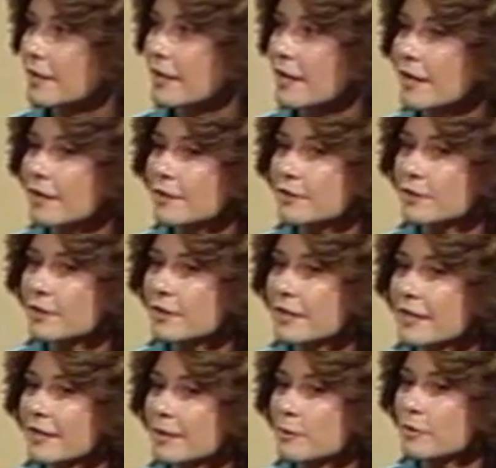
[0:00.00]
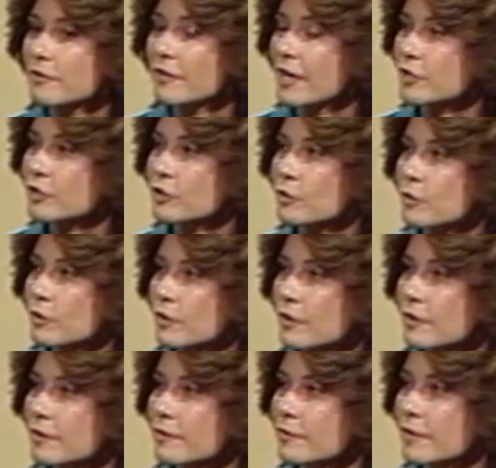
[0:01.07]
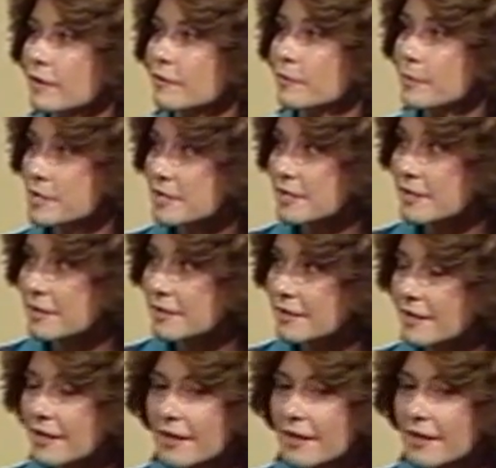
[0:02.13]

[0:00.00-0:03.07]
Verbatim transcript: uh, certainly in the professional world of, of business.